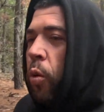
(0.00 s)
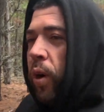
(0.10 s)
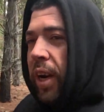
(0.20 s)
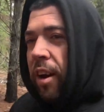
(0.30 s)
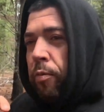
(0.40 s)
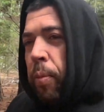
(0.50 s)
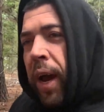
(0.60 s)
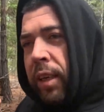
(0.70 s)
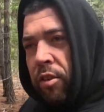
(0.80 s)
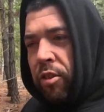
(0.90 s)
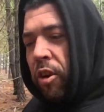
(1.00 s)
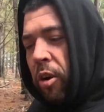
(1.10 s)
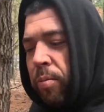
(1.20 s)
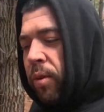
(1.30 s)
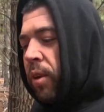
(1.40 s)
We have Pain
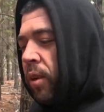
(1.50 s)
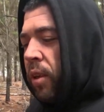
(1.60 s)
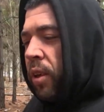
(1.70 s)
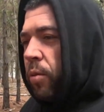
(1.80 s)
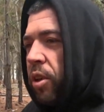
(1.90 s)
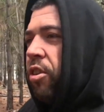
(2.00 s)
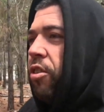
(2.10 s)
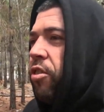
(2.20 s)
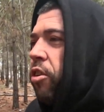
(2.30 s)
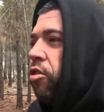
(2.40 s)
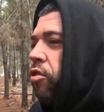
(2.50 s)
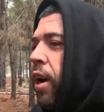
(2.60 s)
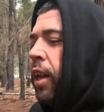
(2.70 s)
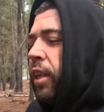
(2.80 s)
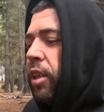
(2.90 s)
Stop, which is
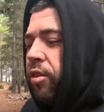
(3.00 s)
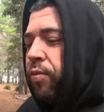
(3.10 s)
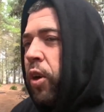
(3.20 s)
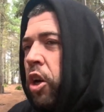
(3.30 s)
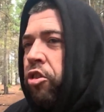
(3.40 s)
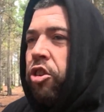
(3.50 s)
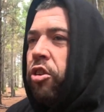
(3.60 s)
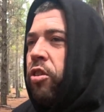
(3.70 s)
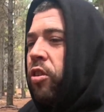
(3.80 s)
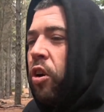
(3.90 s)
Australia's version